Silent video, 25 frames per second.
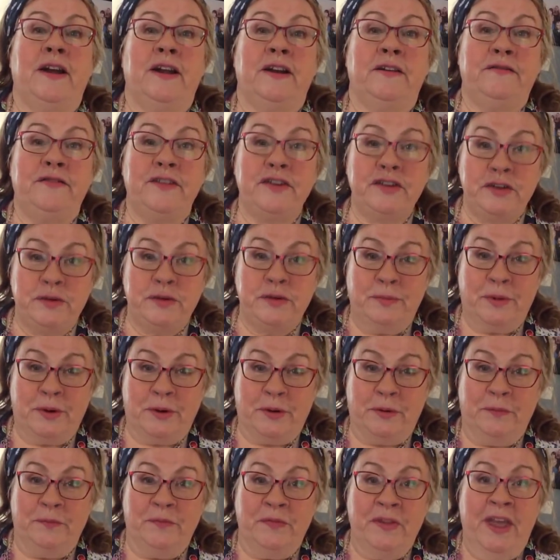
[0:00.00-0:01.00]
out on a fishing
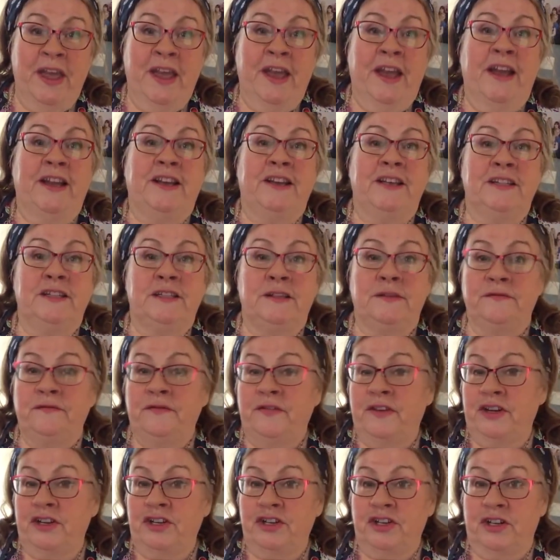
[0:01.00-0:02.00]
boat and did
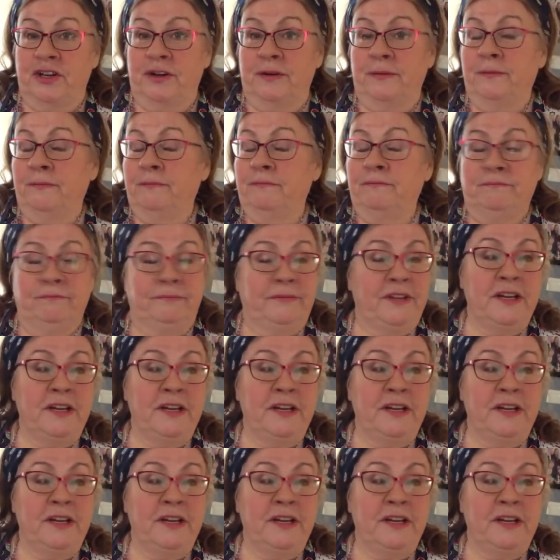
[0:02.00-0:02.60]
some fishing.